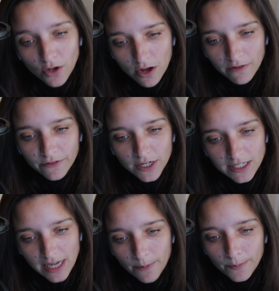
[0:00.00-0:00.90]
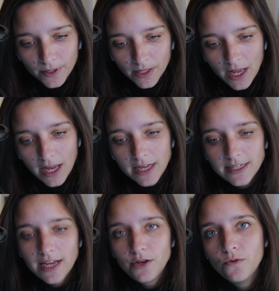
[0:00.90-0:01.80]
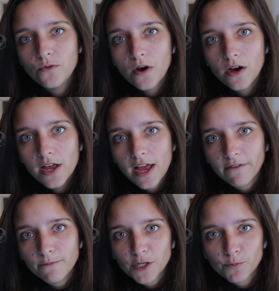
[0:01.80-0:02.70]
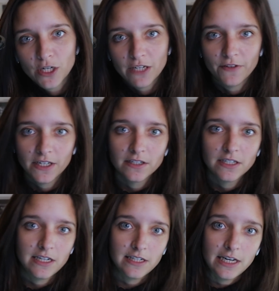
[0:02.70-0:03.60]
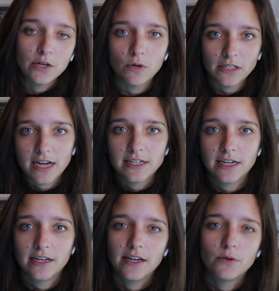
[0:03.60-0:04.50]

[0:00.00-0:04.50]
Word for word: A con, for example, is that you have much more difficulties equalizing.